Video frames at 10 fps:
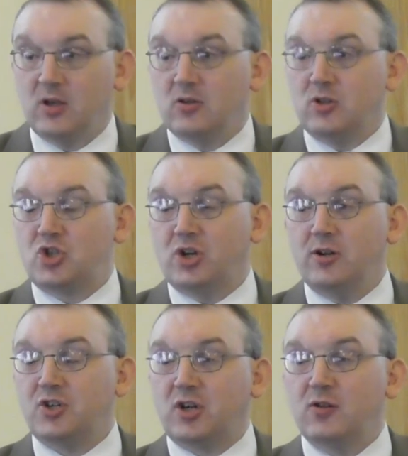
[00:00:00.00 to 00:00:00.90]
The
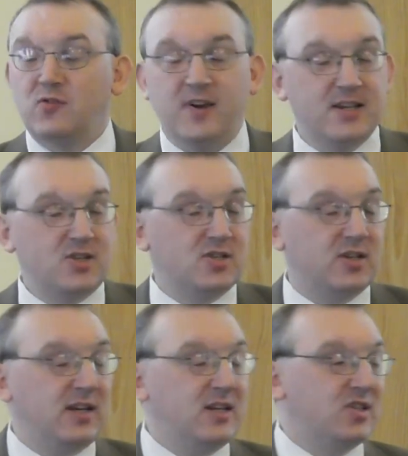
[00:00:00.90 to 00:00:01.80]
church confesses in
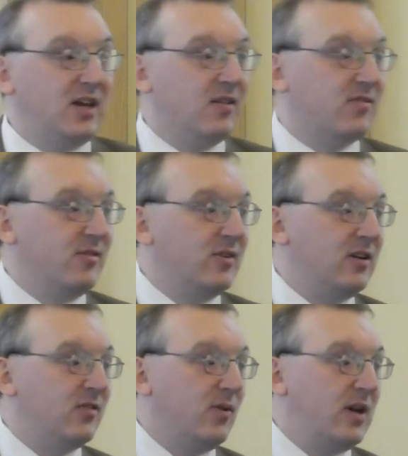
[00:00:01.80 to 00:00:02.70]
Isaiah
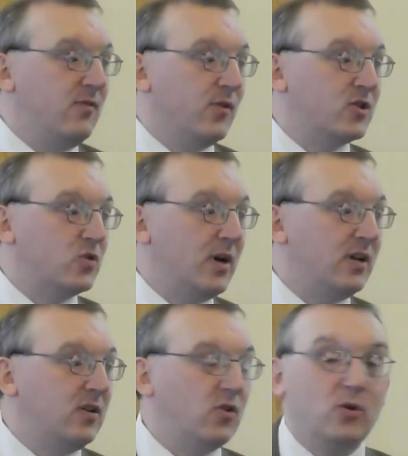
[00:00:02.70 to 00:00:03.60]
33, verse
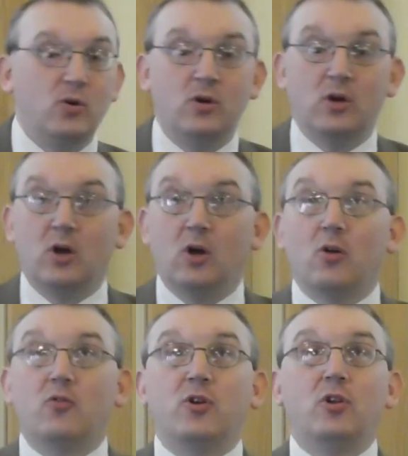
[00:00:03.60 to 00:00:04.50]
22,
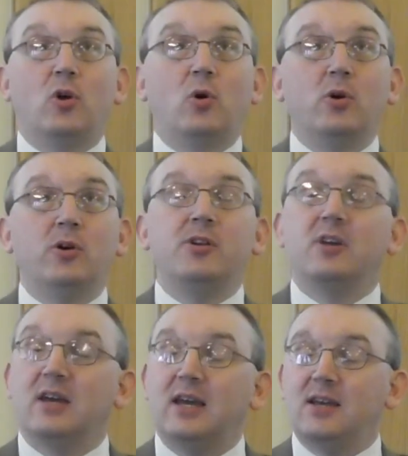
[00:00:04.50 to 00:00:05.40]
the
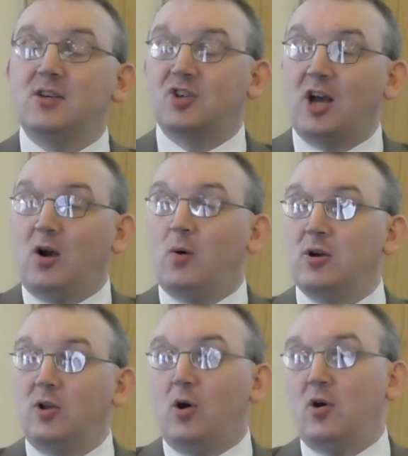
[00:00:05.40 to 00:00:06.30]
Lord is our
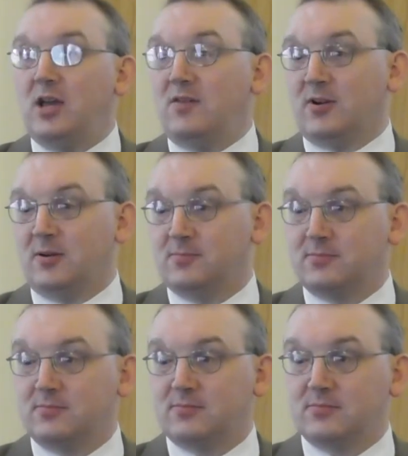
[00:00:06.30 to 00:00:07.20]
lawgiver,
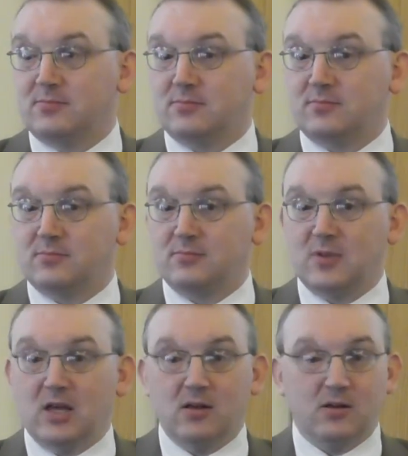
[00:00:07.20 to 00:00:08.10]

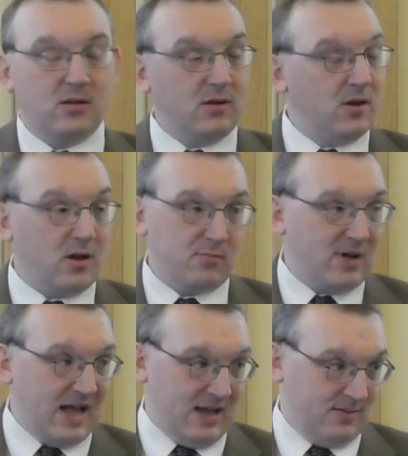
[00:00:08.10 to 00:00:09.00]
not
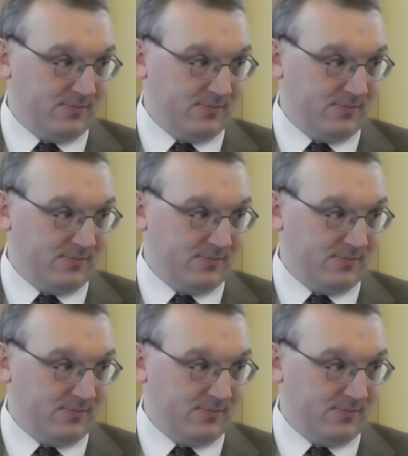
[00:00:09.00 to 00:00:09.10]
man.